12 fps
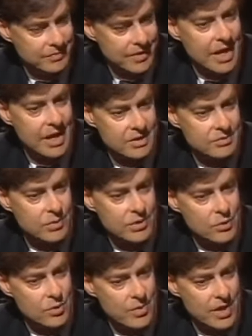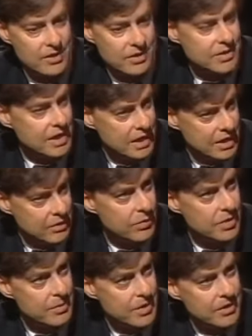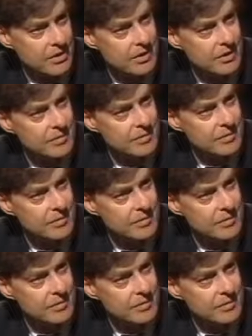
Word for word: that we talk about as the link with America.